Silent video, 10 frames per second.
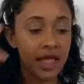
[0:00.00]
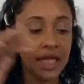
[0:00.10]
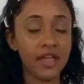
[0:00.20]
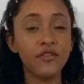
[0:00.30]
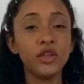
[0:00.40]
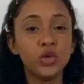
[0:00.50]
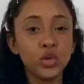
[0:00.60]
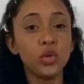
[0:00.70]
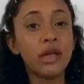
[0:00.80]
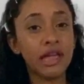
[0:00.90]
If you
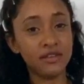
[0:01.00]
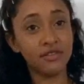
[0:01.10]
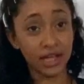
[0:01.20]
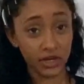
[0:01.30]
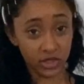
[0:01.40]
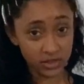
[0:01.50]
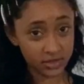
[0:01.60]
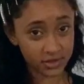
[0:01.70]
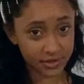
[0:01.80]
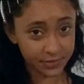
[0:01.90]
do get the
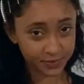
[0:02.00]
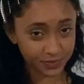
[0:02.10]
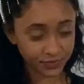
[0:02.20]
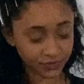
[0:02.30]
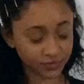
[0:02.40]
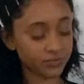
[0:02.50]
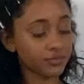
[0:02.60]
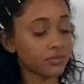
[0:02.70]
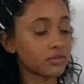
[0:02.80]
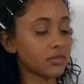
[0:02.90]
virus,
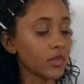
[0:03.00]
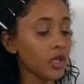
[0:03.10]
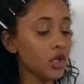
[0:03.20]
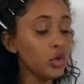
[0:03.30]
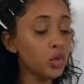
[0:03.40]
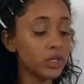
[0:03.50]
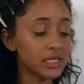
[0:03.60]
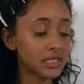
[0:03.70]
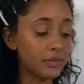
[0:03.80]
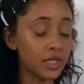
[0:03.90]
you go into
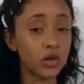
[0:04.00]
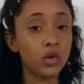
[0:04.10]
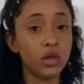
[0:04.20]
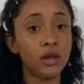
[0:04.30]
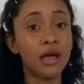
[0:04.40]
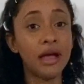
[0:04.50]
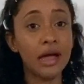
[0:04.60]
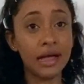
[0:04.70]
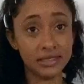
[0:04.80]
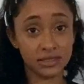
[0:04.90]
something called
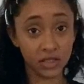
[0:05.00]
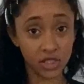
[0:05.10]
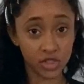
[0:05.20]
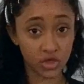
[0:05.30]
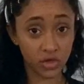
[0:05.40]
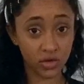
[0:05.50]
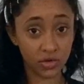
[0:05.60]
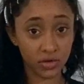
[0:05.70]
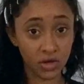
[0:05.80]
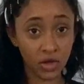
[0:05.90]
isolation,
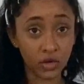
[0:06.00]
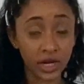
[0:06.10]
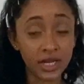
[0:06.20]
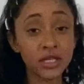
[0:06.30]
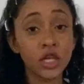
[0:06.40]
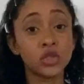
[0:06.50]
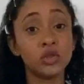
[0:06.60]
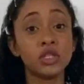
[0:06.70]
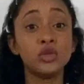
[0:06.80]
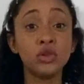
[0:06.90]
right? So
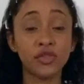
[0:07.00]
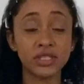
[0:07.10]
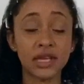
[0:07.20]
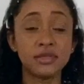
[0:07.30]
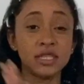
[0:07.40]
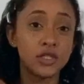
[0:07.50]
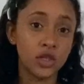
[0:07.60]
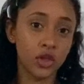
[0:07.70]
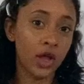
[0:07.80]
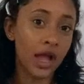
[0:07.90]
there's 2 different types. There's
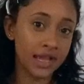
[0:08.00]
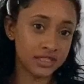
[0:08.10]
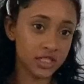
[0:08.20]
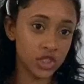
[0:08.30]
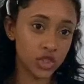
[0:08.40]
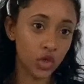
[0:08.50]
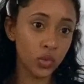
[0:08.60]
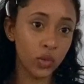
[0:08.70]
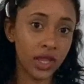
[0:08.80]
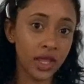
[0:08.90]
isolation
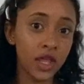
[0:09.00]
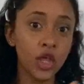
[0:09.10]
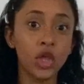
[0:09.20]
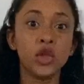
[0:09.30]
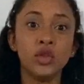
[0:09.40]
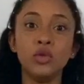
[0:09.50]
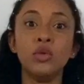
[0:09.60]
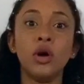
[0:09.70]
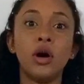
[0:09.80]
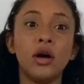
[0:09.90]
where you
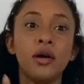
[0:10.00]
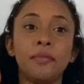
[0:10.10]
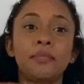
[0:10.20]
are